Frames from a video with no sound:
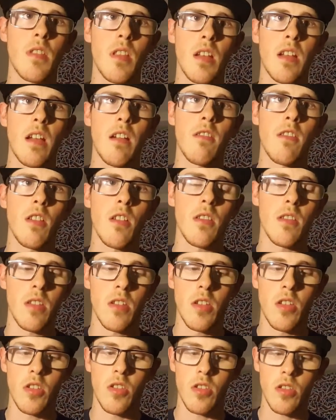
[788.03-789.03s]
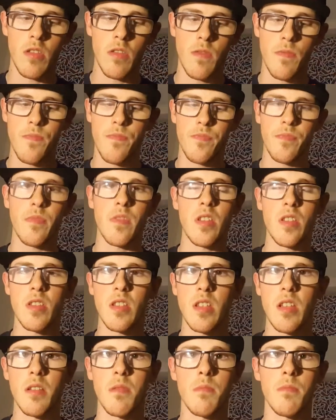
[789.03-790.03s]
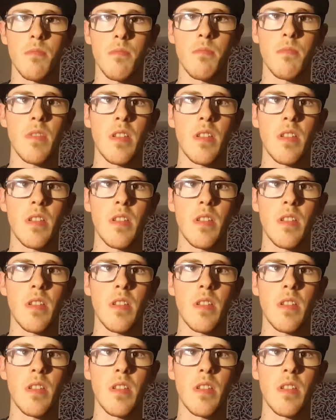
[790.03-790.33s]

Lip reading: they carry on and you see him